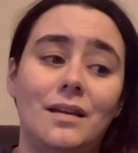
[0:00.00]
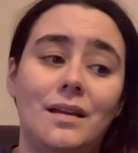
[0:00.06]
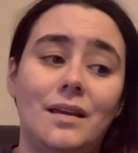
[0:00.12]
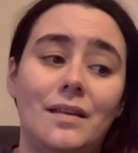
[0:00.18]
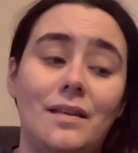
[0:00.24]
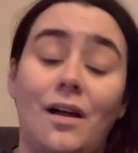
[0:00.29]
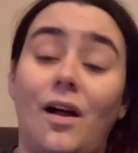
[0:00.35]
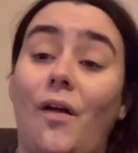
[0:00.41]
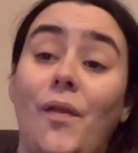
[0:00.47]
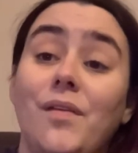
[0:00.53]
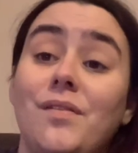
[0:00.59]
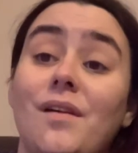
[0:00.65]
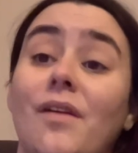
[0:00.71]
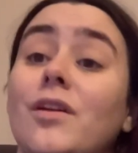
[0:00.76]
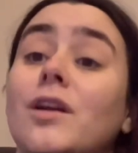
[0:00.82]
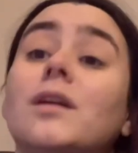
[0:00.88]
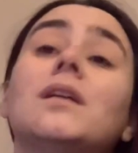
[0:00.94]
all these
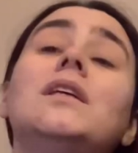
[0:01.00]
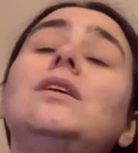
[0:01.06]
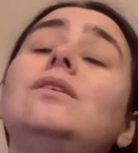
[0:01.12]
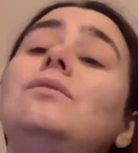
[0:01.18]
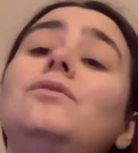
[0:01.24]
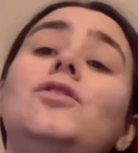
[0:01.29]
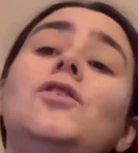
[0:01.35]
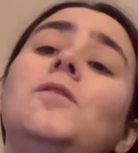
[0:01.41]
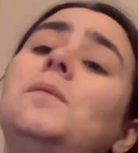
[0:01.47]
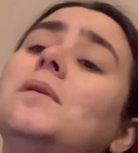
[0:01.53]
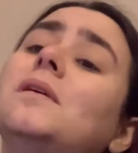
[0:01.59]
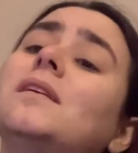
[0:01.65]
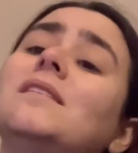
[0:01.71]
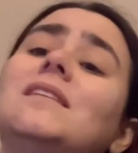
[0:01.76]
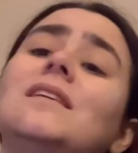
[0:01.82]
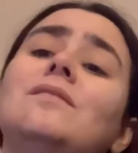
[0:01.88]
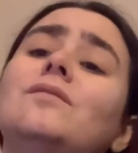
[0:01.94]
other
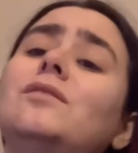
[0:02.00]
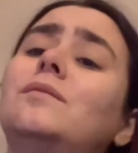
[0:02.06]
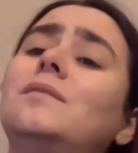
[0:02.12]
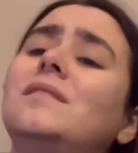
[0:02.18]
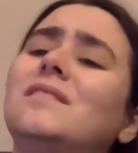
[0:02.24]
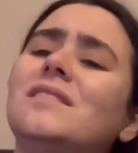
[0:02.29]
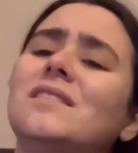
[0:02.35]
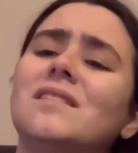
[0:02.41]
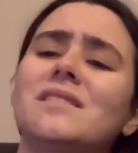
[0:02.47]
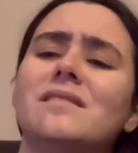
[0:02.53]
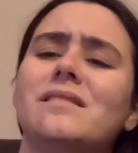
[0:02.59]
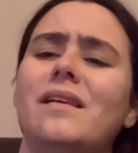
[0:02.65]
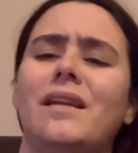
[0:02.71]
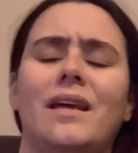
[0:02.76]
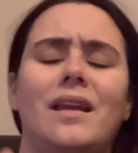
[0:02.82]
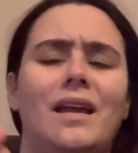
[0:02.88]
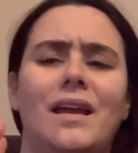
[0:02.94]
YouTubers, influencers,
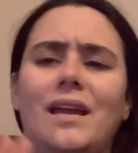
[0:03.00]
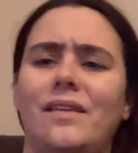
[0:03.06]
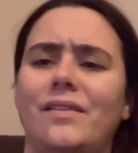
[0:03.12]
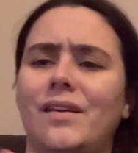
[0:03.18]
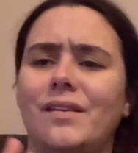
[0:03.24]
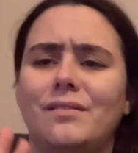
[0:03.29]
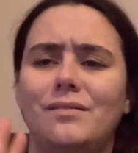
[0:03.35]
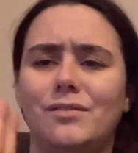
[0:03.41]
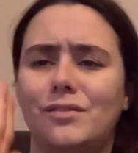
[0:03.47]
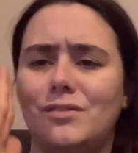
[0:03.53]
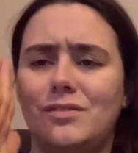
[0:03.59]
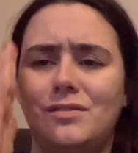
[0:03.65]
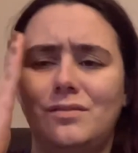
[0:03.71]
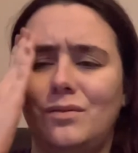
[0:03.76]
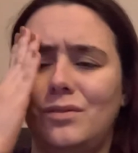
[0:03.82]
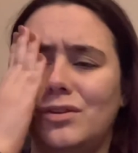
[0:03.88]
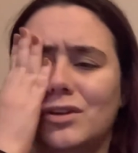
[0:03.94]
I hate that
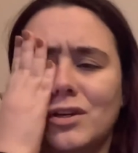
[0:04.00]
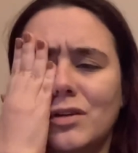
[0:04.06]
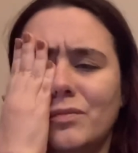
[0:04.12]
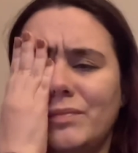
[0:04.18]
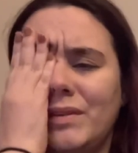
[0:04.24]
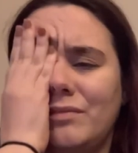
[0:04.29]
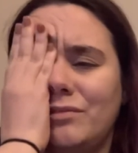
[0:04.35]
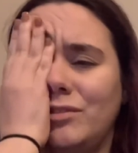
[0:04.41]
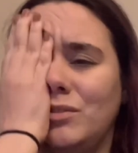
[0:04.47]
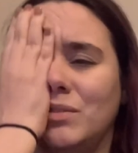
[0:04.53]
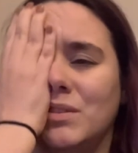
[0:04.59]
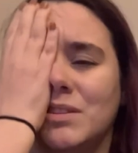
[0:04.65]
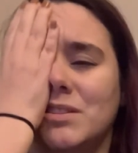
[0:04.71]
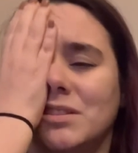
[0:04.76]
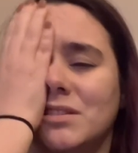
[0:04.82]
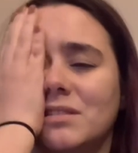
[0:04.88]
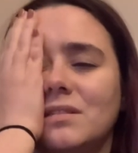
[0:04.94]
term
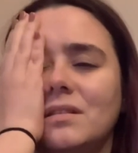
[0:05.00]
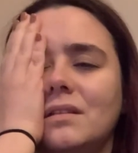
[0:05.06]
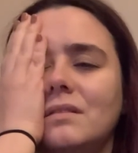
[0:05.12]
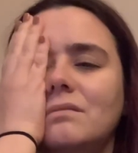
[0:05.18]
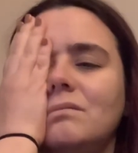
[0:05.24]
influencers,